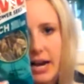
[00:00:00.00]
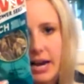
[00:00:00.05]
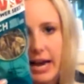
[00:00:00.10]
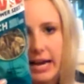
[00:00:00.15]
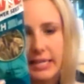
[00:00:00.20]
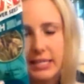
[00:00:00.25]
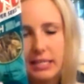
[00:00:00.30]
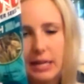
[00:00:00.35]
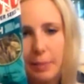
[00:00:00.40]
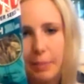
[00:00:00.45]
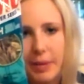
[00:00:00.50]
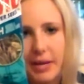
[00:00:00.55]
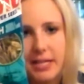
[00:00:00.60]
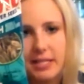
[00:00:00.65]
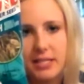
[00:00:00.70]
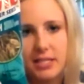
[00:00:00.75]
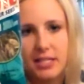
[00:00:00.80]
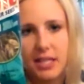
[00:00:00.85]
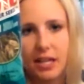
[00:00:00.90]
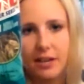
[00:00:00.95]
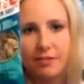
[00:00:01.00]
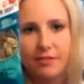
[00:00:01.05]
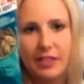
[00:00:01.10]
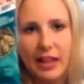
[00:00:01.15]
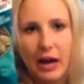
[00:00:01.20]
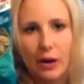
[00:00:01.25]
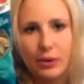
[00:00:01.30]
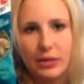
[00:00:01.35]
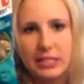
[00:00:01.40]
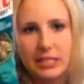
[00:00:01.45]
Next up is
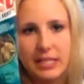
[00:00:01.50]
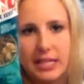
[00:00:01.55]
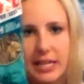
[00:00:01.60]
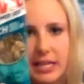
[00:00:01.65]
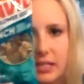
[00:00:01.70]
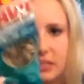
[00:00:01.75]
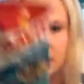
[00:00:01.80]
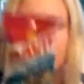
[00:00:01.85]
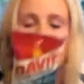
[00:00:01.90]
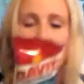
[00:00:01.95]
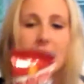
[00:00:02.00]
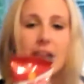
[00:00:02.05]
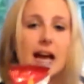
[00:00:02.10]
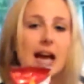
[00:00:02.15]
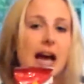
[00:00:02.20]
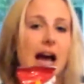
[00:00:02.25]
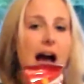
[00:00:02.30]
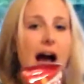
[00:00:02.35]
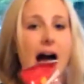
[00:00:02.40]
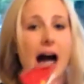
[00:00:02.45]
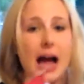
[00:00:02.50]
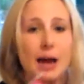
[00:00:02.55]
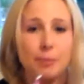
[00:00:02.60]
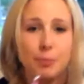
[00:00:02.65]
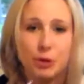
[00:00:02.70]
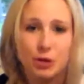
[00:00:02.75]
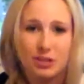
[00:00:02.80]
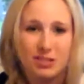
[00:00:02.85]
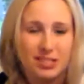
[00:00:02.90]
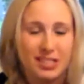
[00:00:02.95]
sunflower seeds. I
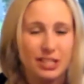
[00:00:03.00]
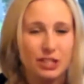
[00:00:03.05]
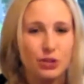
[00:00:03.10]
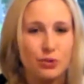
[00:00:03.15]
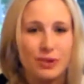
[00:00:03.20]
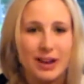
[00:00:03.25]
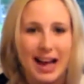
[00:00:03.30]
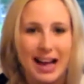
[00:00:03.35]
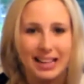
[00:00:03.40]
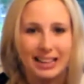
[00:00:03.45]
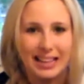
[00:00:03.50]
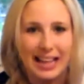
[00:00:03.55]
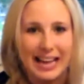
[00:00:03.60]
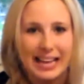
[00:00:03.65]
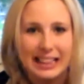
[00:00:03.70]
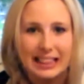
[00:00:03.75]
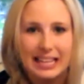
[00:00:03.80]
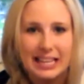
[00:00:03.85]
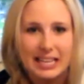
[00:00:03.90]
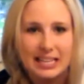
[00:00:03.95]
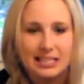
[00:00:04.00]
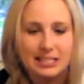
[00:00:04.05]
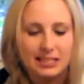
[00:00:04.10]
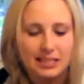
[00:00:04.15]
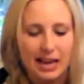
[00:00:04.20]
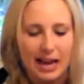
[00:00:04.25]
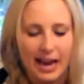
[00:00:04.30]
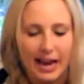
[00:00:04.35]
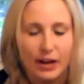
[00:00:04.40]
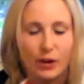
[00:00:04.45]
personally do not like these.
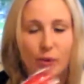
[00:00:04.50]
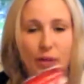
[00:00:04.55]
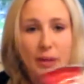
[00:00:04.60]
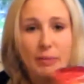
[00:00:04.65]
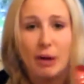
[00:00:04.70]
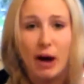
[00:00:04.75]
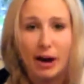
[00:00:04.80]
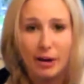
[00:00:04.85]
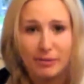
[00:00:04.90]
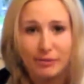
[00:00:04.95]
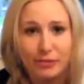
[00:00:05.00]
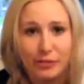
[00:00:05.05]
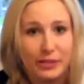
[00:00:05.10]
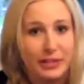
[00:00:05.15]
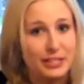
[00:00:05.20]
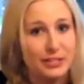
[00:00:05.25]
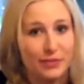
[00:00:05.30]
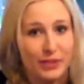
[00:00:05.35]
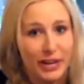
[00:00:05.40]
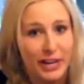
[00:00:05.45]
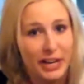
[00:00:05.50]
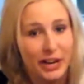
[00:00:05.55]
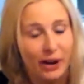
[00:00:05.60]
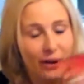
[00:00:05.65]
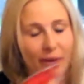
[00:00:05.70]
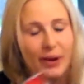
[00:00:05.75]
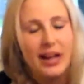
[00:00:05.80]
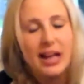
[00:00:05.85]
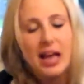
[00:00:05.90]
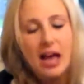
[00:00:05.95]
I only bought them for this
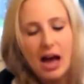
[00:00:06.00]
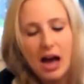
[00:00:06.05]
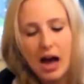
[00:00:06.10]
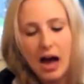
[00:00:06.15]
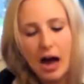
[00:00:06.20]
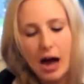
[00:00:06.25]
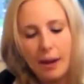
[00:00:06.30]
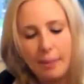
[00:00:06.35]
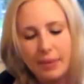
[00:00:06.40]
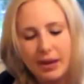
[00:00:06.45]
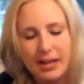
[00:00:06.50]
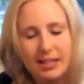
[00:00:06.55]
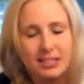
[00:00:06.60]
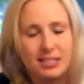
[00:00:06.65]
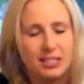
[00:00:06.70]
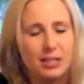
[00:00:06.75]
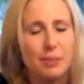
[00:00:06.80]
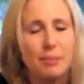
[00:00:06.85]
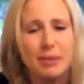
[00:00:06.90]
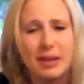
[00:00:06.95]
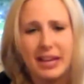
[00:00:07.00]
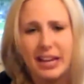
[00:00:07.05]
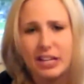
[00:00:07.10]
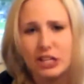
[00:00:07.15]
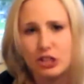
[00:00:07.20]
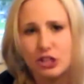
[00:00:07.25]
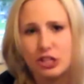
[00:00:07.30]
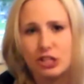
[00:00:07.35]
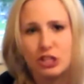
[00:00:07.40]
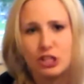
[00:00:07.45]
video. To me,
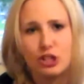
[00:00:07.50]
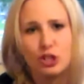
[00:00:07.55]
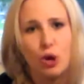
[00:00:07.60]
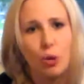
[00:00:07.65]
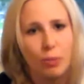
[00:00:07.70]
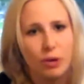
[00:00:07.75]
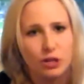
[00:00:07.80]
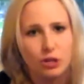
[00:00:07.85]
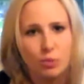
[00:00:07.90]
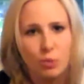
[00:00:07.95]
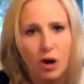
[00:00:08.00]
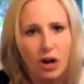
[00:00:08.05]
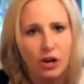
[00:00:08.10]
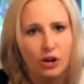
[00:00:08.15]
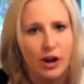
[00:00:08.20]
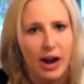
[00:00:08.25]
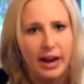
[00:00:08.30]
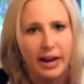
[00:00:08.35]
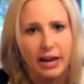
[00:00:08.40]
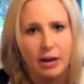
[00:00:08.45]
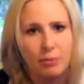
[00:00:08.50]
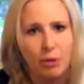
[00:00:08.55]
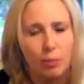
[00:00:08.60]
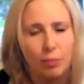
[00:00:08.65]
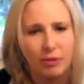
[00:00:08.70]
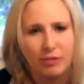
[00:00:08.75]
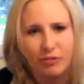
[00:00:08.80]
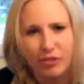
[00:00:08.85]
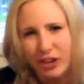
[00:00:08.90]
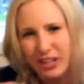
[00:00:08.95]
it's just so much work cracking them
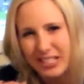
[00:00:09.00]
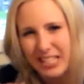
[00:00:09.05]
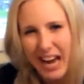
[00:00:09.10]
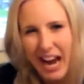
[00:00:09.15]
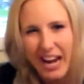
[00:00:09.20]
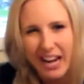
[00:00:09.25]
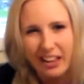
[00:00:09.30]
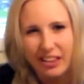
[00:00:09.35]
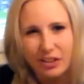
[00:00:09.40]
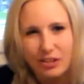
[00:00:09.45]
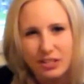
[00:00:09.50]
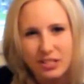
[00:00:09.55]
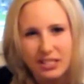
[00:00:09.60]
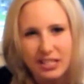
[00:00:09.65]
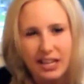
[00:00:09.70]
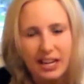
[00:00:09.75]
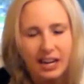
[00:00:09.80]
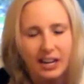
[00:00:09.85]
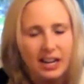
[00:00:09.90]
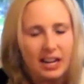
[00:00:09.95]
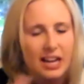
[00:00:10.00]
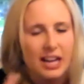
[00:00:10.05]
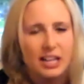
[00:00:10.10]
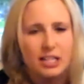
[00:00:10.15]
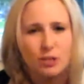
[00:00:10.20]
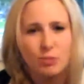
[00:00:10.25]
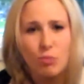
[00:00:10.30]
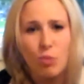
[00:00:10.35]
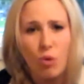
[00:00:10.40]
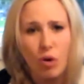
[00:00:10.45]
open for a tiny little seed.
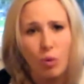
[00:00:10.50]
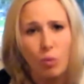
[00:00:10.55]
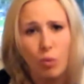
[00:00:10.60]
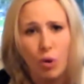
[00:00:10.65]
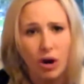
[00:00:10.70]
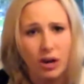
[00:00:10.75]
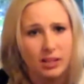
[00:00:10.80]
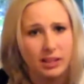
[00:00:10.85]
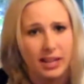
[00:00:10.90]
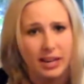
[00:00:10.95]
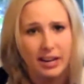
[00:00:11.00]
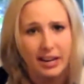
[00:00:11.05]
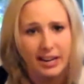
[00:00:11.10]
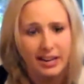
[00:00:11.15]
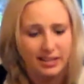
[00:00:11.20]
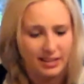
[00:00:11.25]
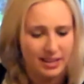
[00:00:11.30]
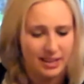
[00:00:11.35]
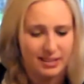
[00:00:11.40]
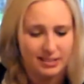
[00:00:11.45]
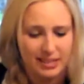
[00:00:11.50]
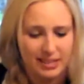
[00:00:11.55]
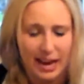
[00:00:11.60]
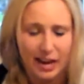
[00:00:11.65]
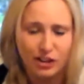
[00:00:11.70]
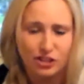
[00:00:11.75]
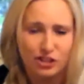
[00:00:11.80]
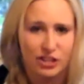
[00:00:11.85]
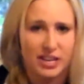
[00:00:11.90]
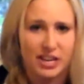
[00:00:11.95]
It's more work than it is
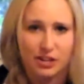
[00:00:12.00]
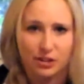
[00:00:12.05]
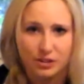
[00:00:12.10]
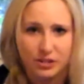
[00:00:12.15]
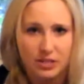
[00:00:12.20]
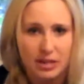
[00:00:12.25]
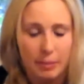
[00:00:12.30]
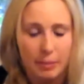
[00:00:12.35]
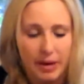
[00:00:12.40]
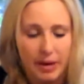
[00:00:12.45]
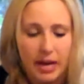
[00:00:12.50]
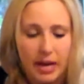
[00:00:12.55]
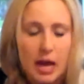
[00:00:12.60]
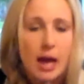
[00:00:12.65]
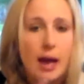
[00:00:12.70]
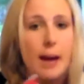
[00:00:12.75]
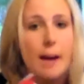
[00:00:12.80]
actually in your stomach.